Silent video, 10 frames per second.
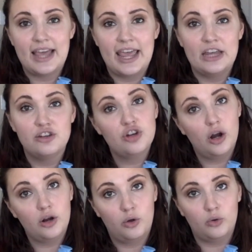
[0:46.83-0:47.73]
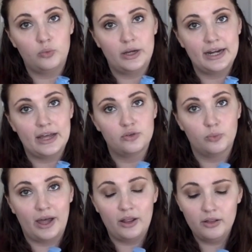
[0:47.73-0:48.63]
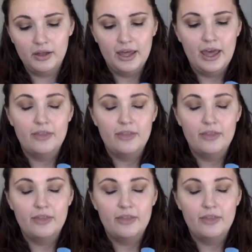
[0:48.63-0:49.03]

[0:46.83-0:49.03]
a charcoal one as well.